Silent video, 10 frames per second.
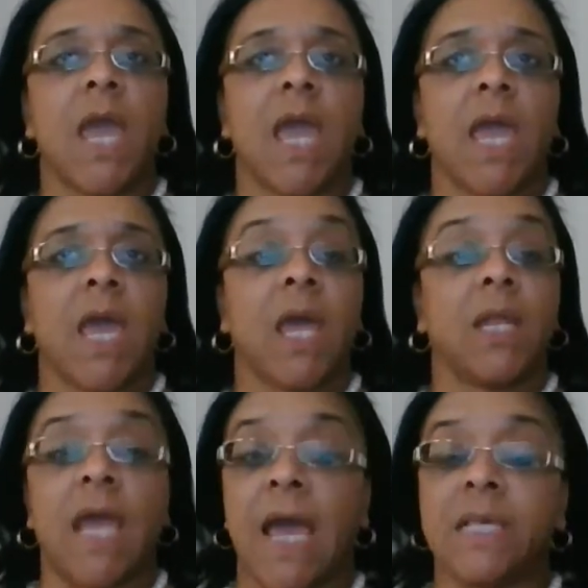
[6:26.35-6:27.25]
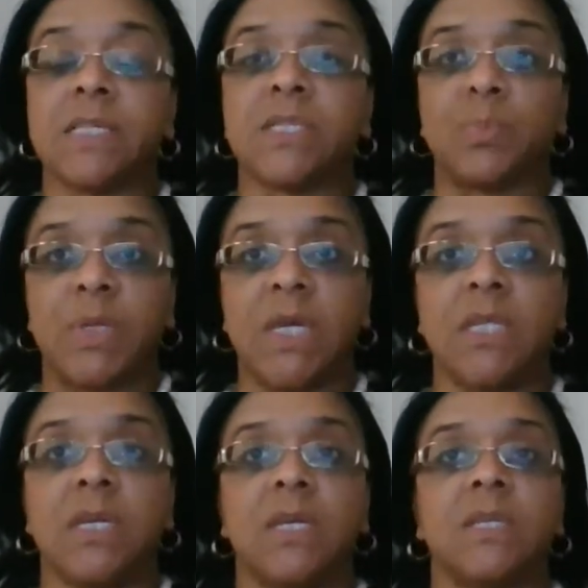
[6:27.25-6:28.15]
and has his
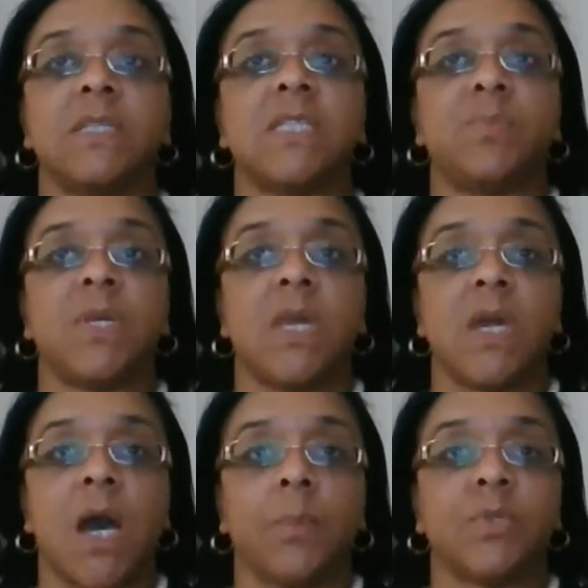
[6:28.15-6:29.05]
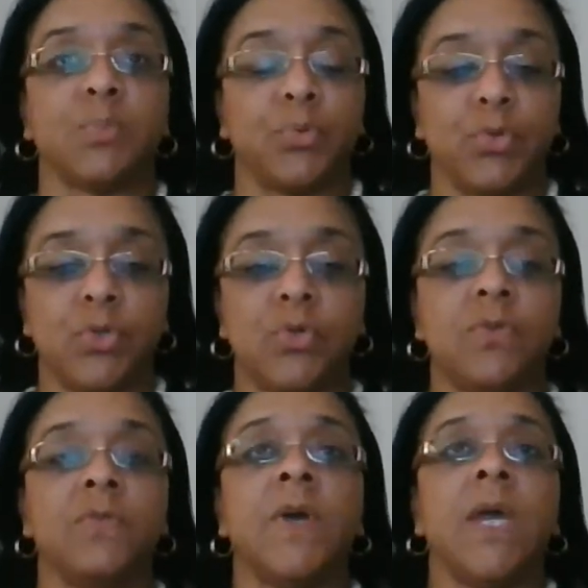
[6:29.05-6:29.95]
opinions, speaking up to prove